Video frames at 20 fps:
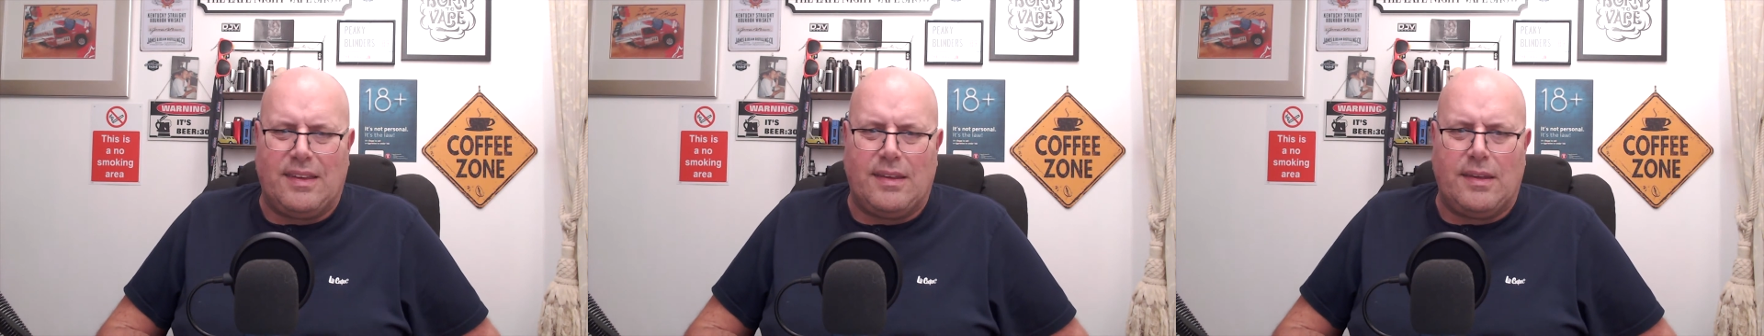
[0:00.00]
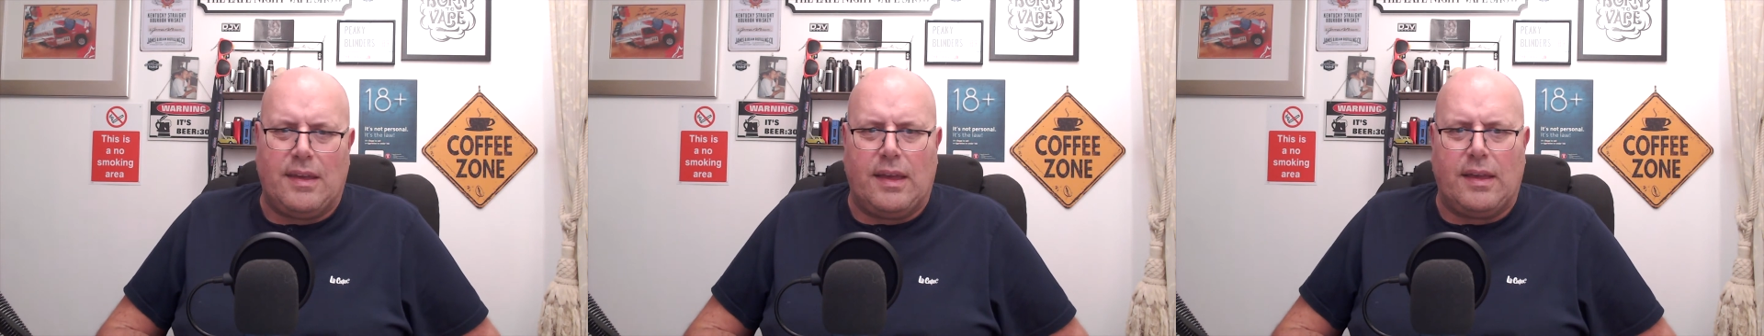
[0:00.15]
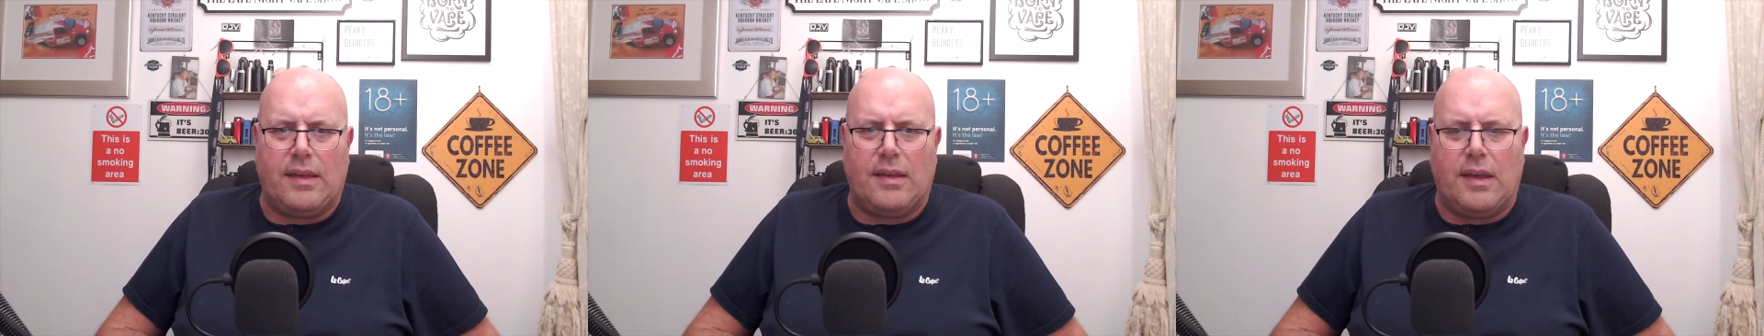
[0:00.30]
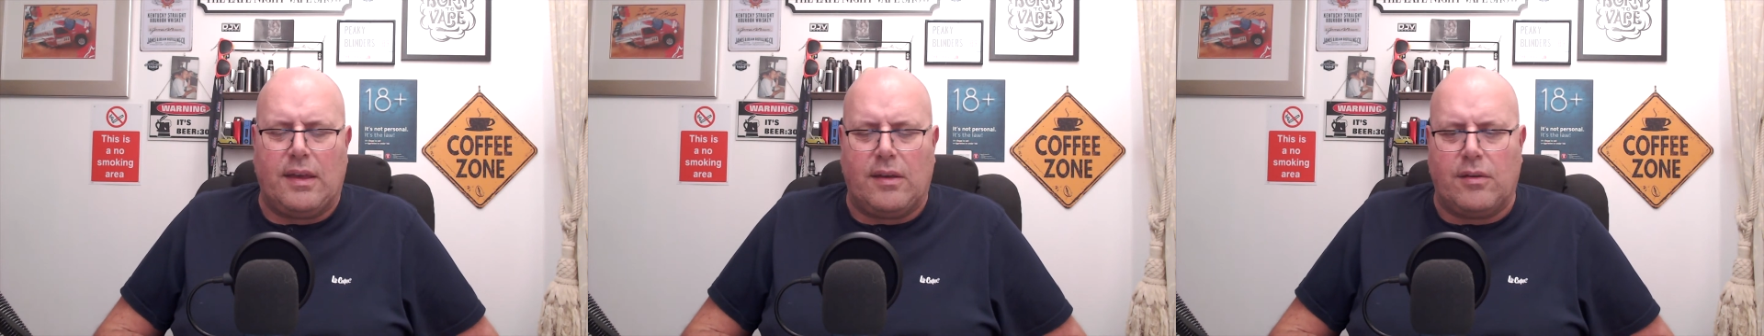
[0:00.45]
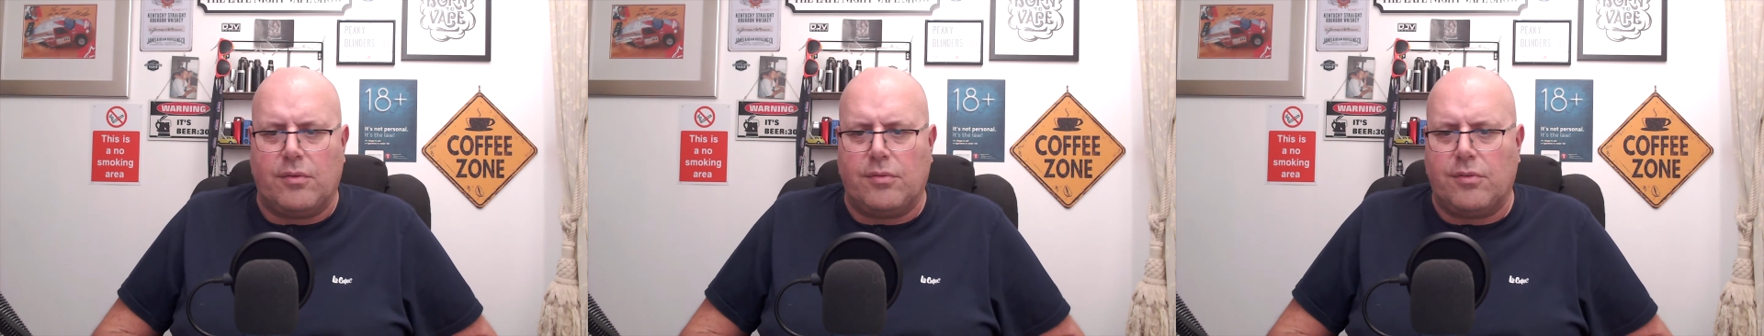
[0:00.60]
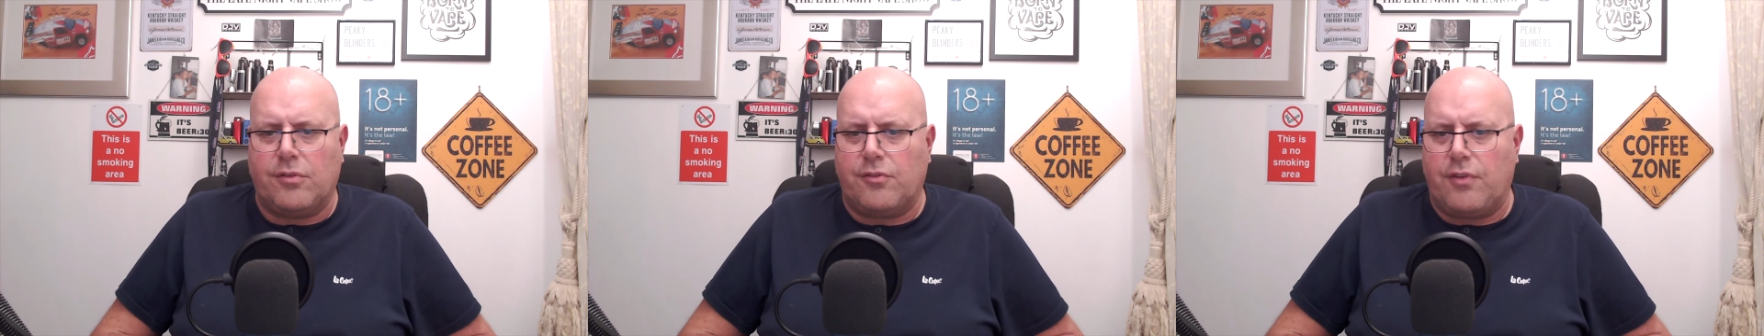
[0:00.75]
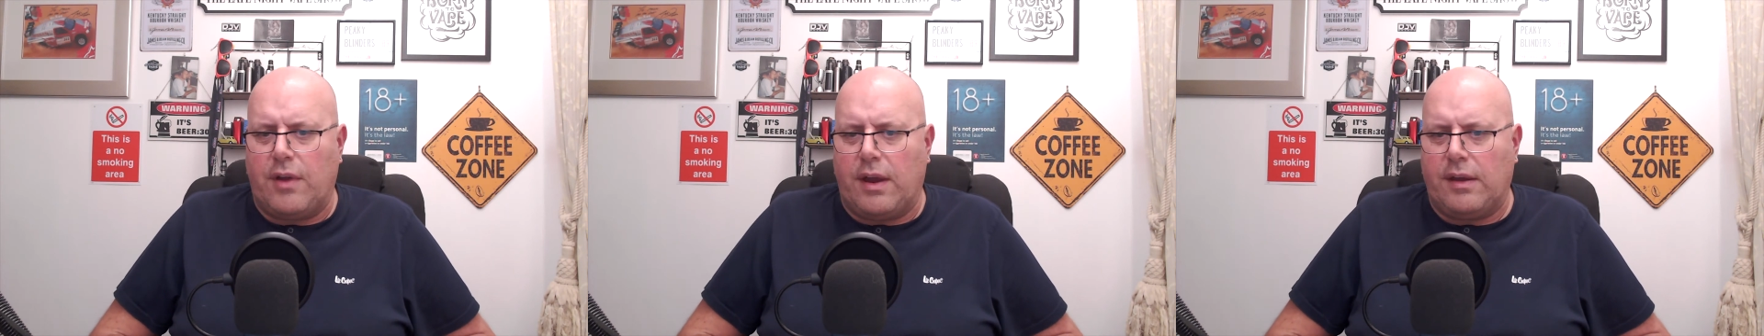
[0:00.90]
it could
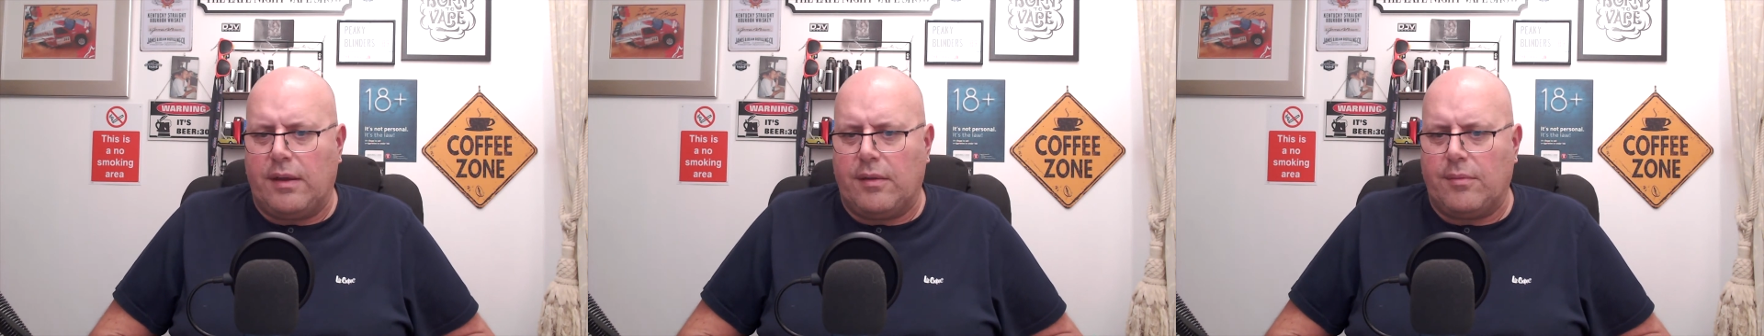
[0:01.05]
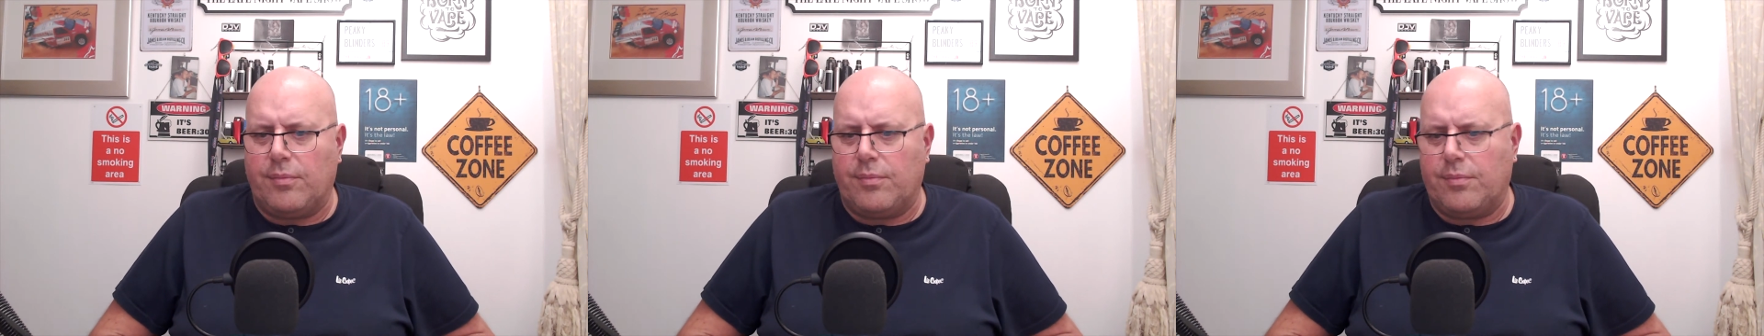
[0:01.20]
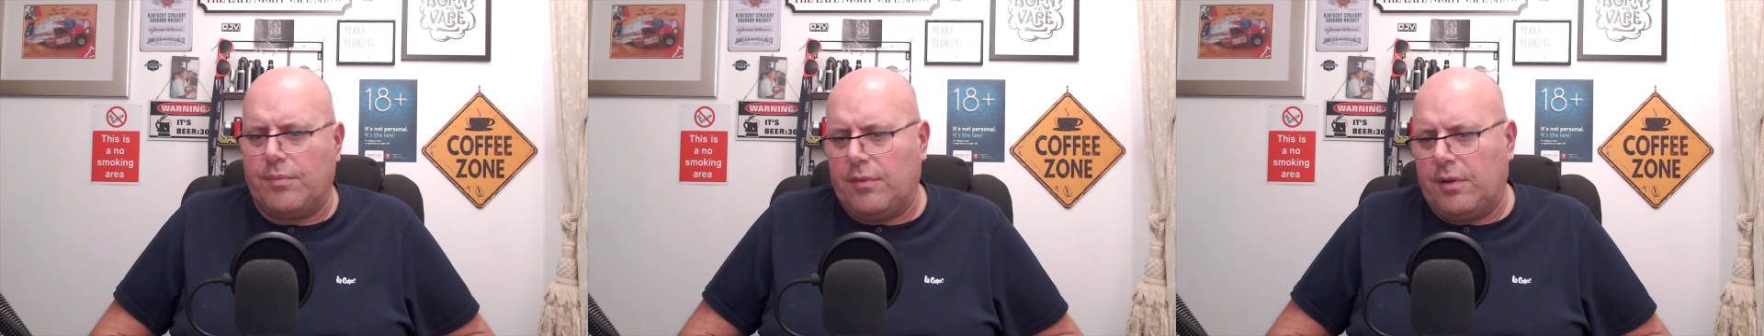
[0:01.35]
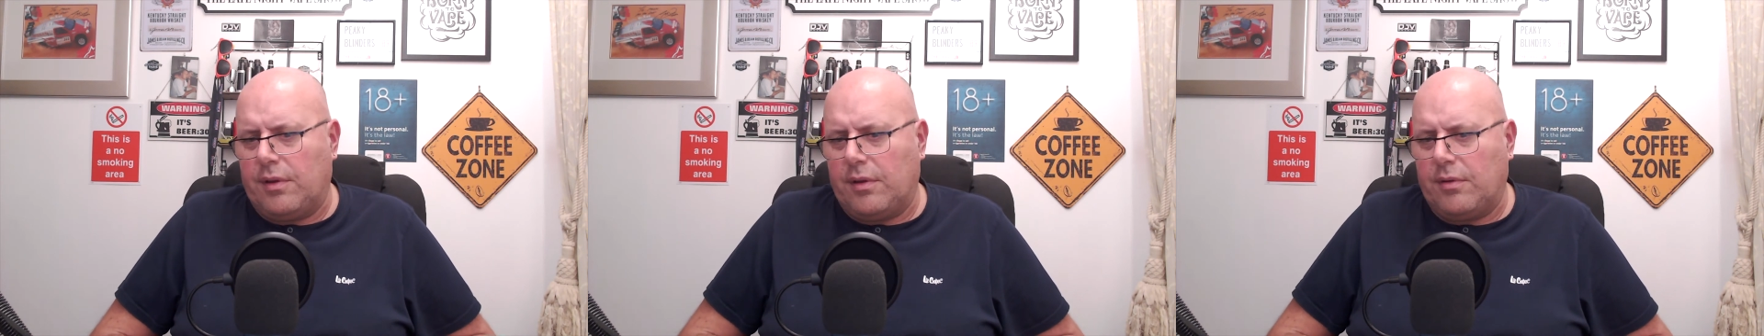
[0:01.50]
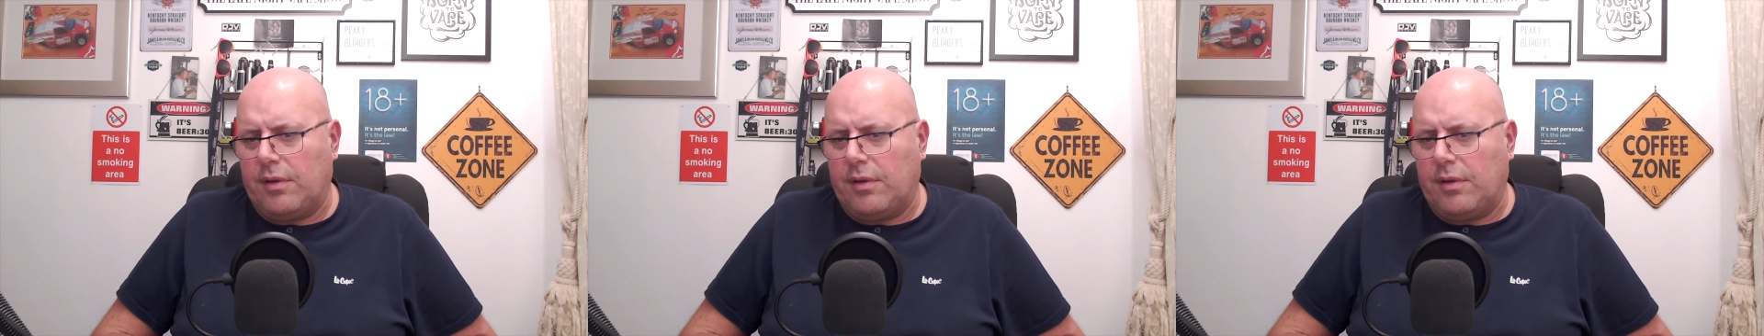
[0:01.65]
strain it. You know,